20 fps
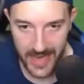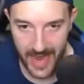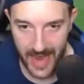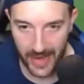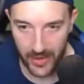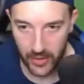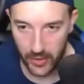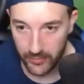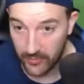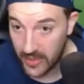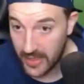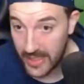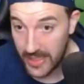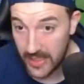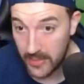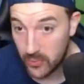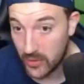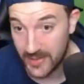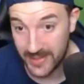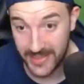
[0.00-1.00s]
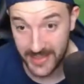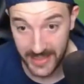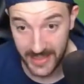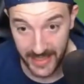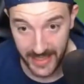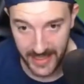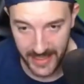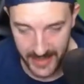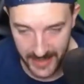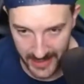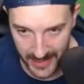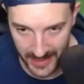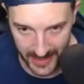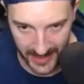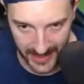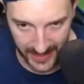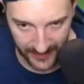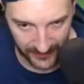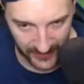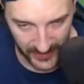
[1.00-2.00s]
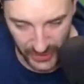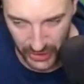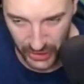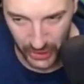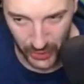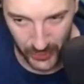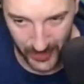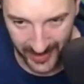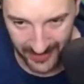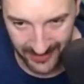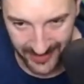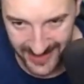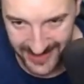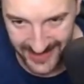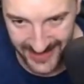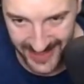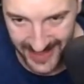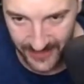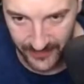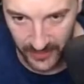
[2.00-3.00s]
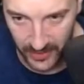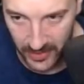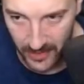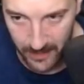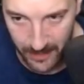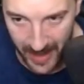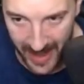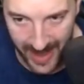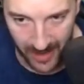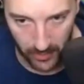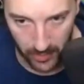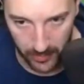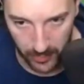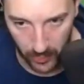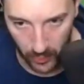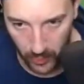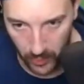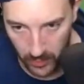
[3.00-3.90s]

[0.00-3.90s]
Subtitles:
And I really want to see if his shooting is even comparable.